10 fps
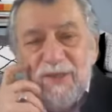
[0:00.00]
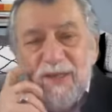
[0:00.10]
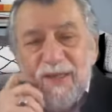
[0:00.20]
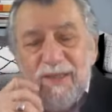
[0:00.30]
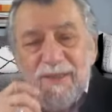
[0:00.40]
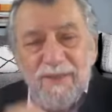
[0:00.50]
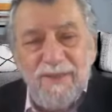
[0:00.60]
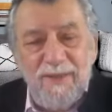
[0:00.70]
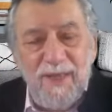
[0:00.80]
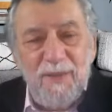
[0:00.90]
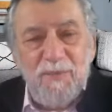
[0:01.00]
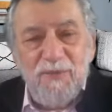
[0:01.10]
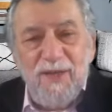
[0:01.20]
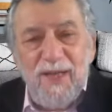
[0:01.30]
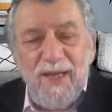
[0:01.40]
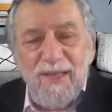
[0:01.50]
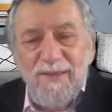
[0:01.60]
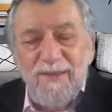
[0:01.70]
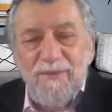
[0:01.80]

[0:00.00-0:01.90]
a name of God,